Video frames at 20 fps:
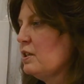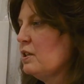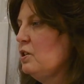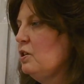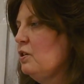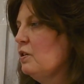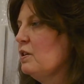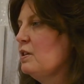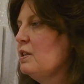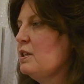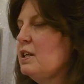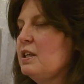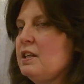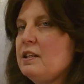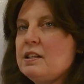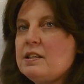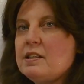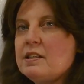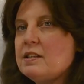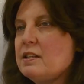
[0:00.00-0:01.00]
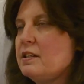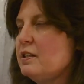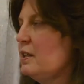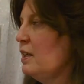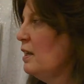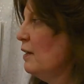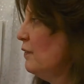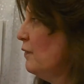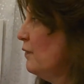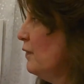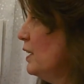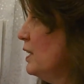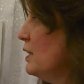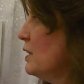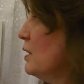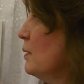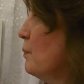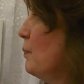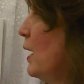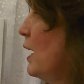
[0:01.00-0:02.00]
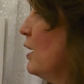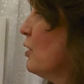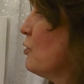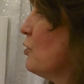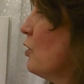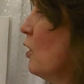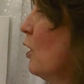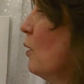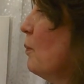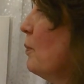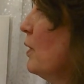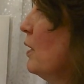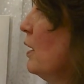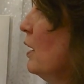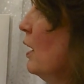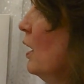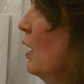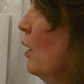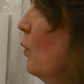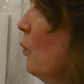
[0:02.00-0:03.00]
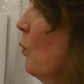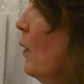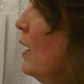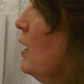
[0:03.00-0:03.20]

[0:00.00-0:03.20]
and you can see this is as if it's the backdrop when